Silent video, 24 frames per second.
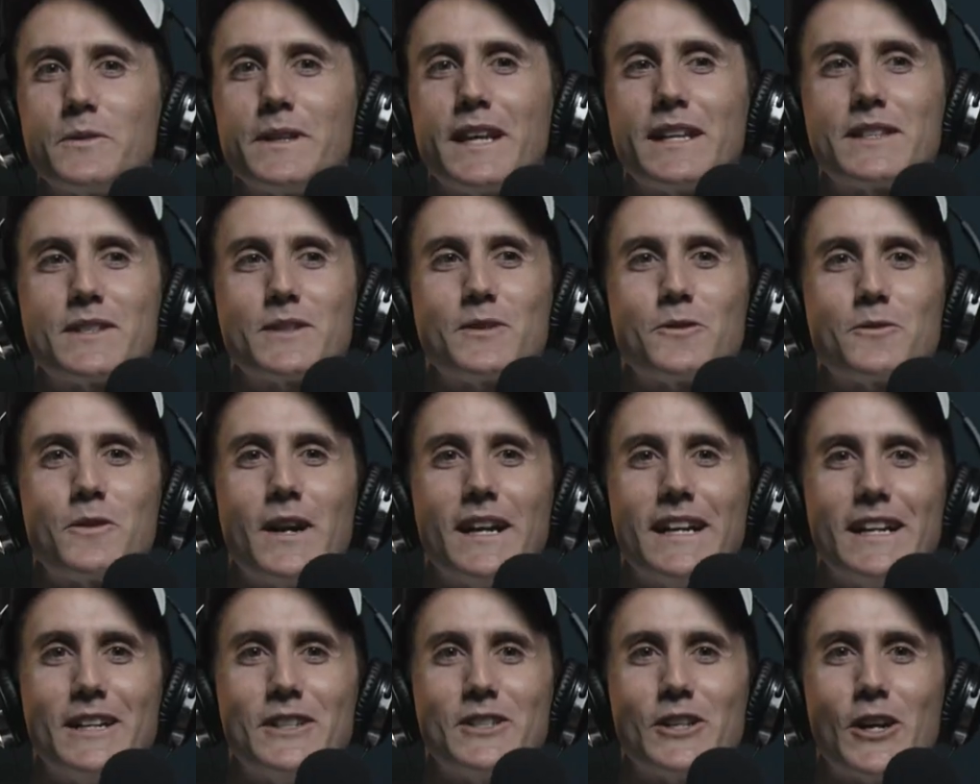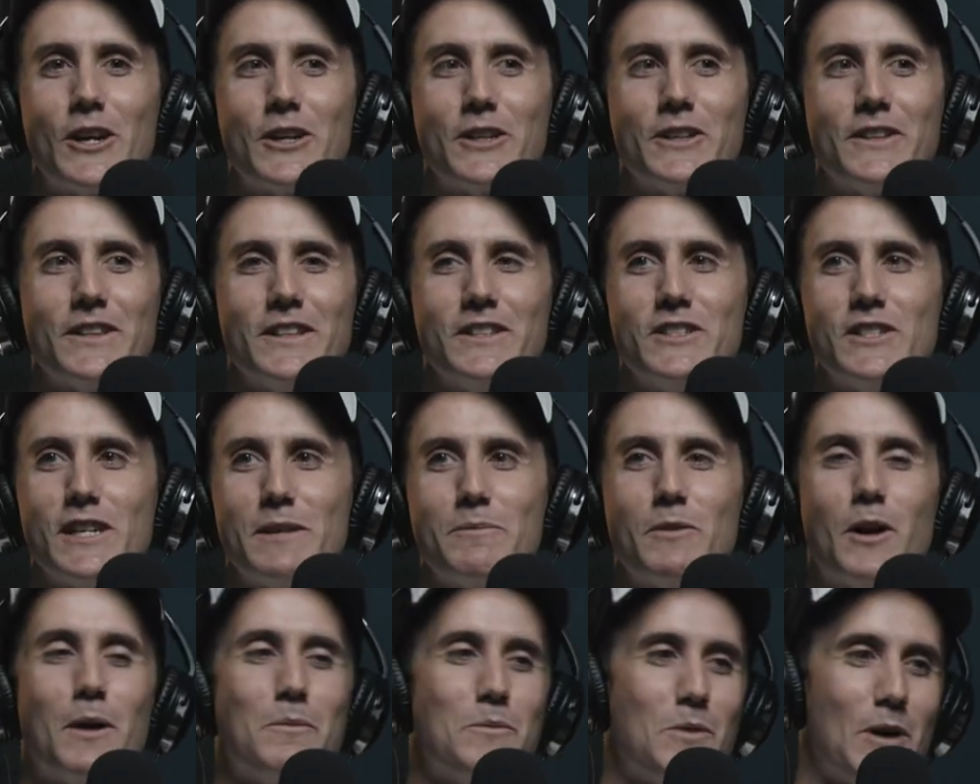that's the running joke at the gym.
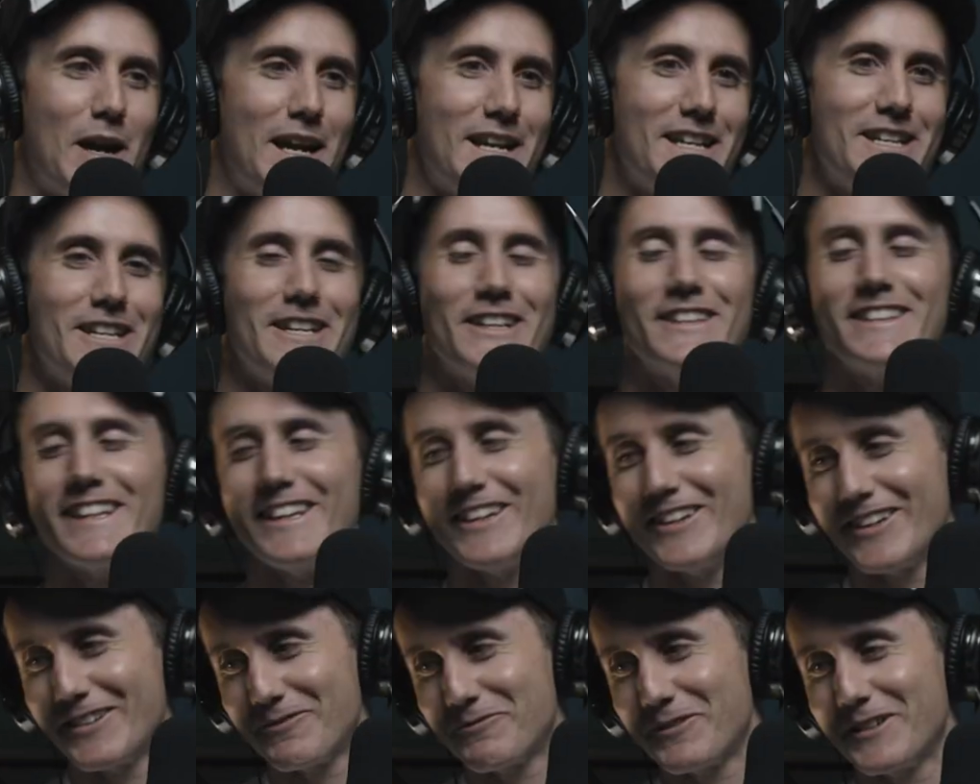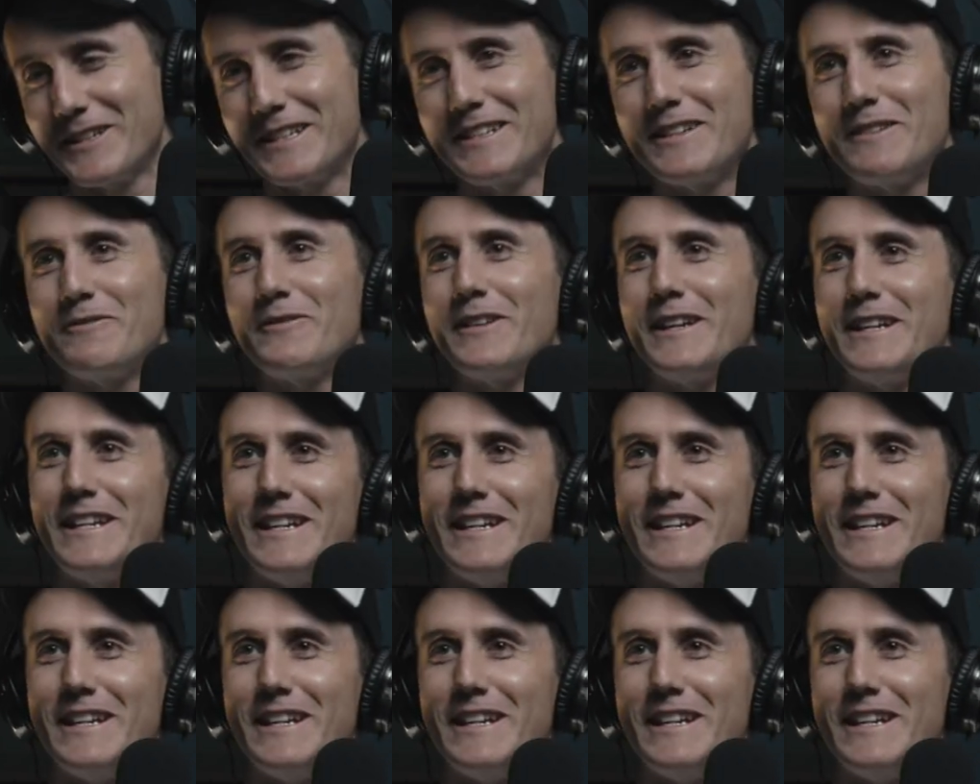I break you, and then I bring you.